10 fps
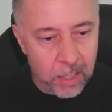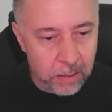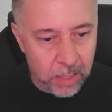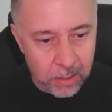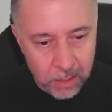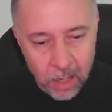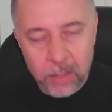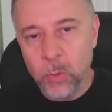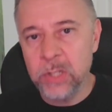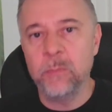and
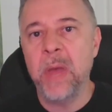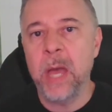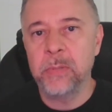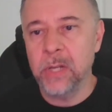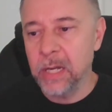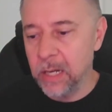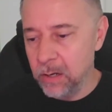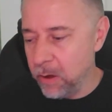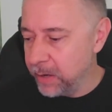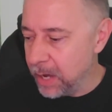conquest maps that I got to
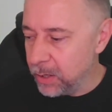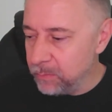knock out